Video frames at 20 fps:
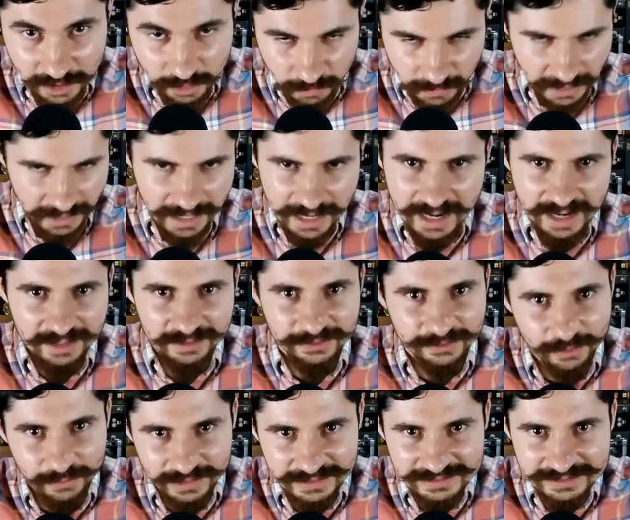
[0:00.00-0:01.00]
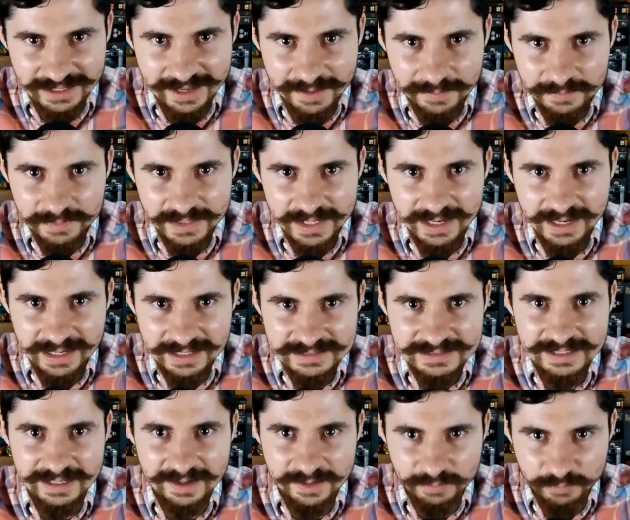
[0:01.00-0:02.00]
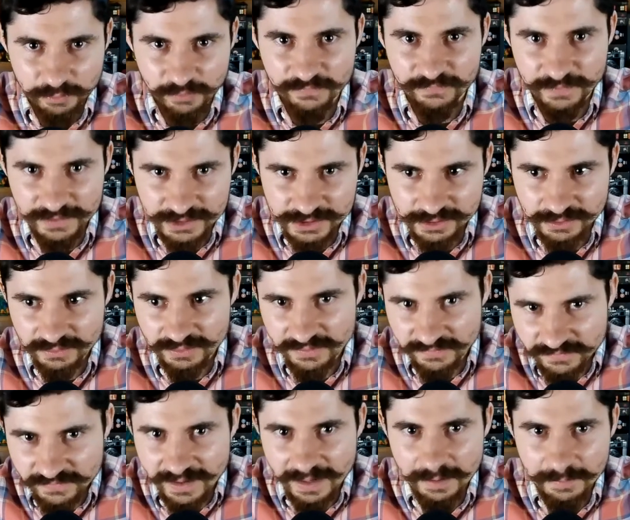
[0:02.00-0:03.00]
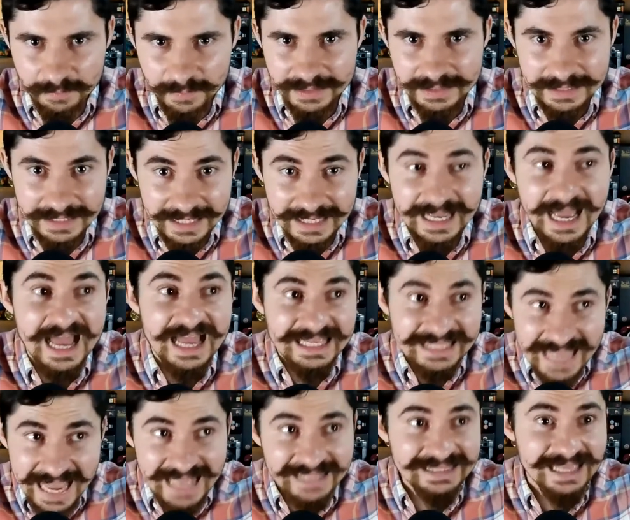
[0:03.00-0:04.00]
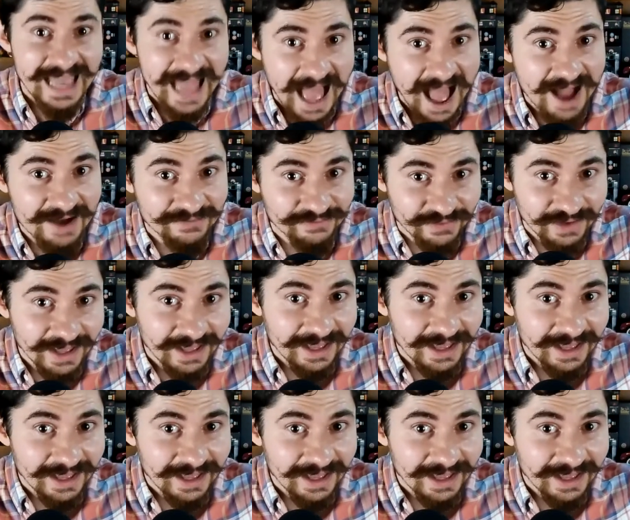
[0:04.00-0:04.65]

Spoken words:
You're like, I had no idea NBA has like a professional development league. Yeah, they have.